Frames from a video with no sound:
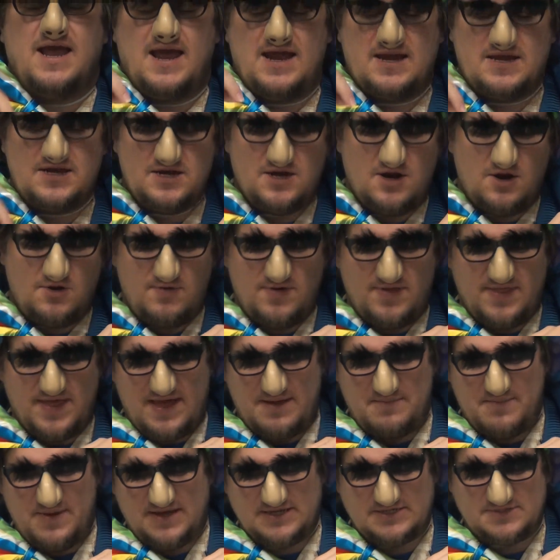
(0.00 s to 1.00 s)
And you know what
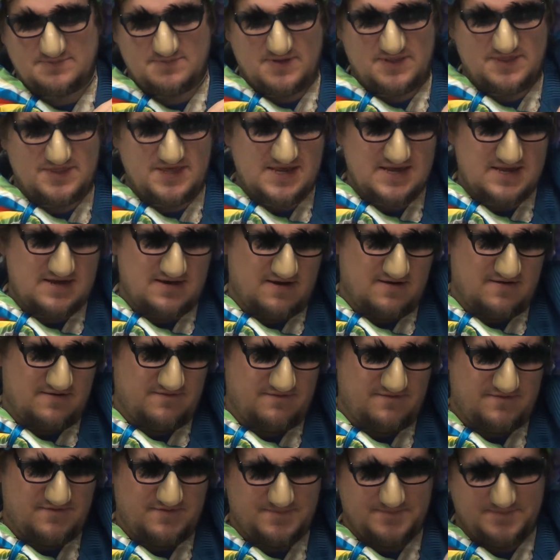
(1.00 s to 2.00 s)
that makes me think
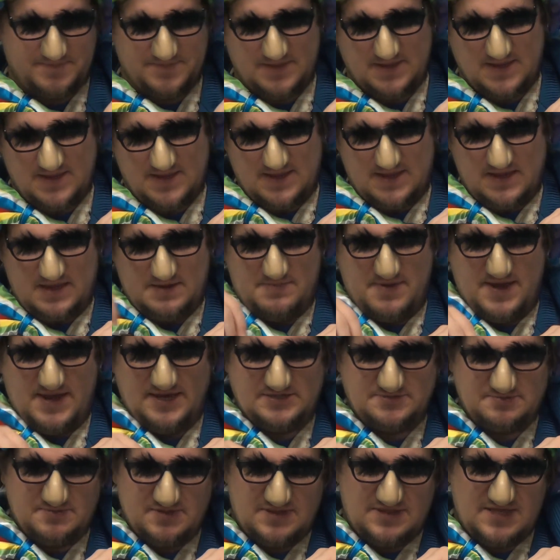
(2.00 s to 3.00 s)
of? It
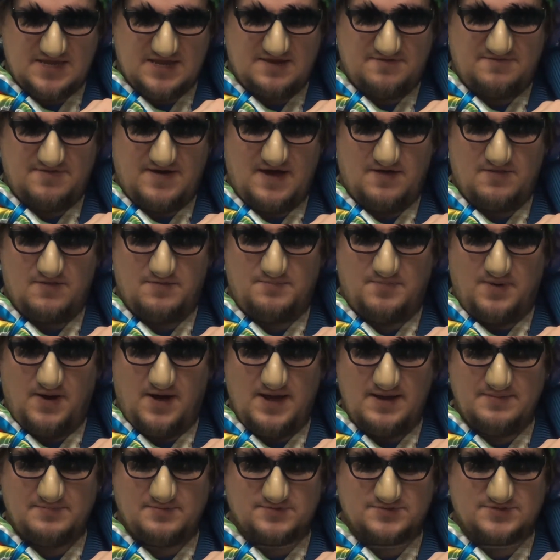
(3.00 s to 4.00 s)
makes me think of how the
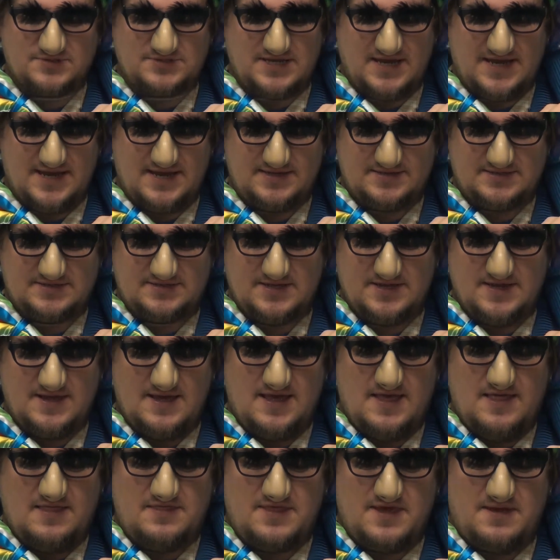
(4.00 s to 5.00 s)
Bible says
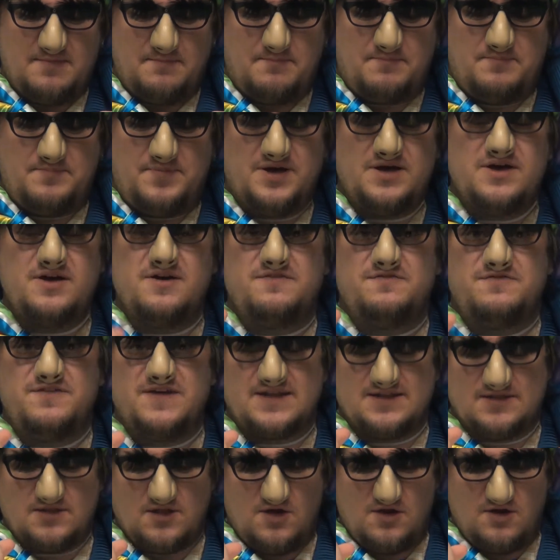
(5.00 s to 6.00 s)
that
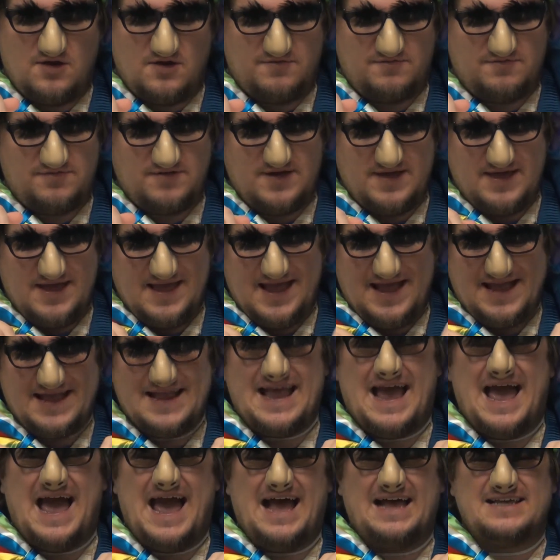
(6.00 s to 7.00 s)
perfect love
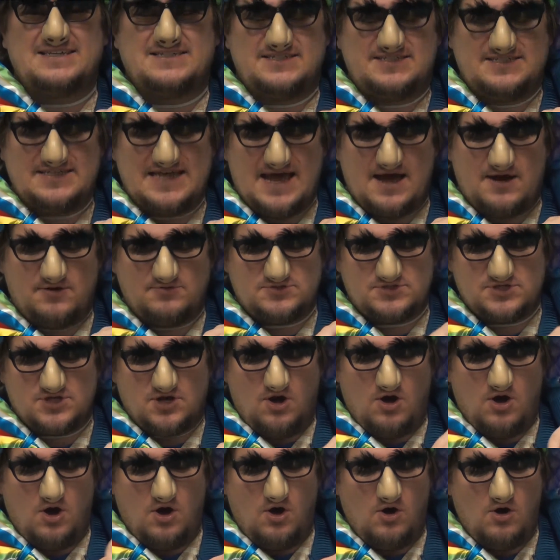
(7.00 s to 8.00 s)
casts out
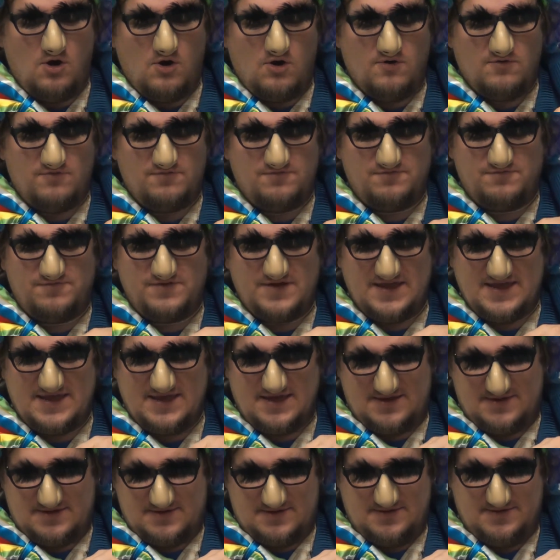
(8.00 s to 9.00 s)
all
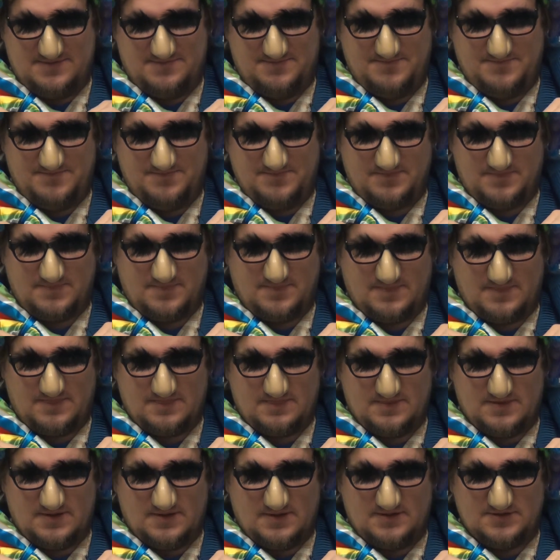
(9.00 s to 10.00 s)
fear.
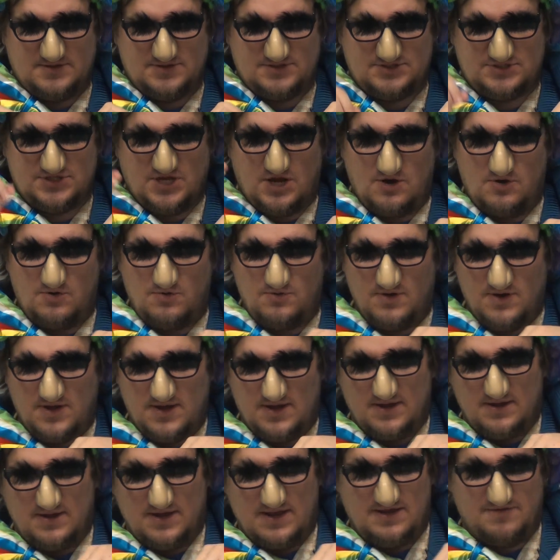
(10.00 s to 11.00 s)
So
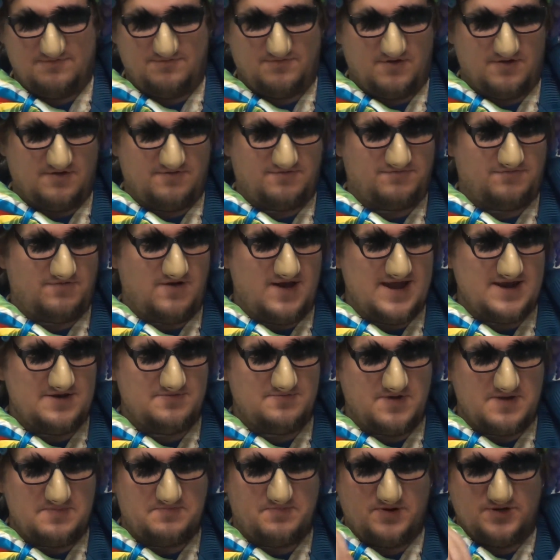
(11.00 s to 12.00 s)
if we're
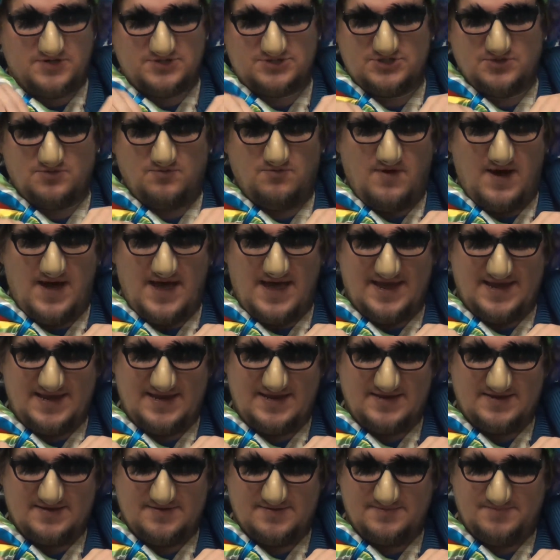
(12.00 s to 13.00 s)
afraid, we push
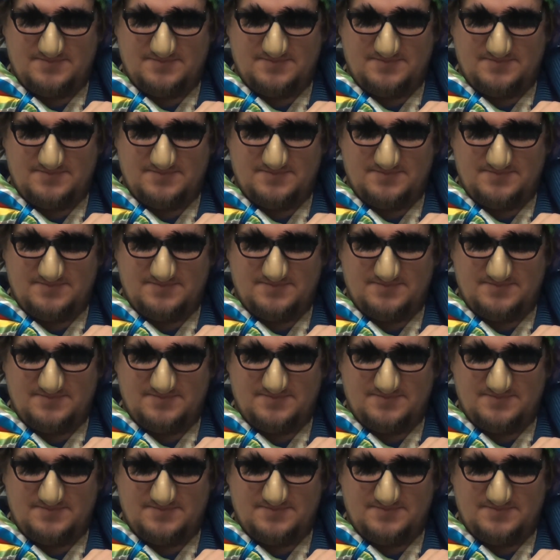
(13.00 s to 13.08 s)
away.